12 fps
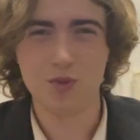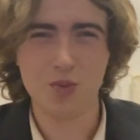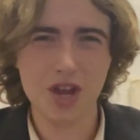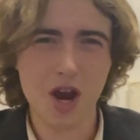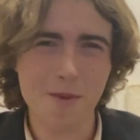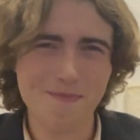
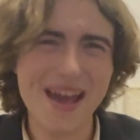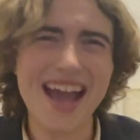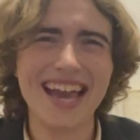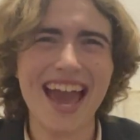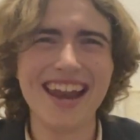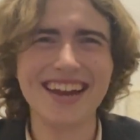We are
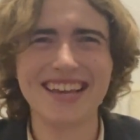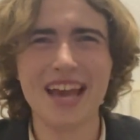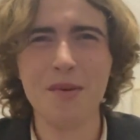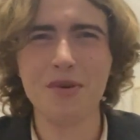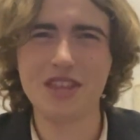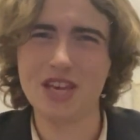back at it
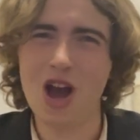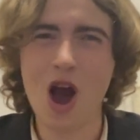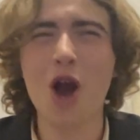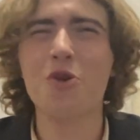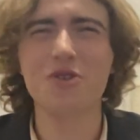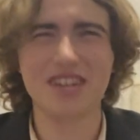again with the
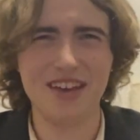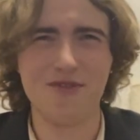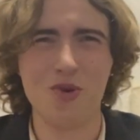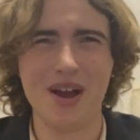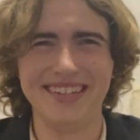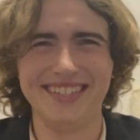awkward
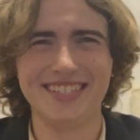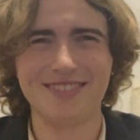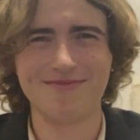giveaways.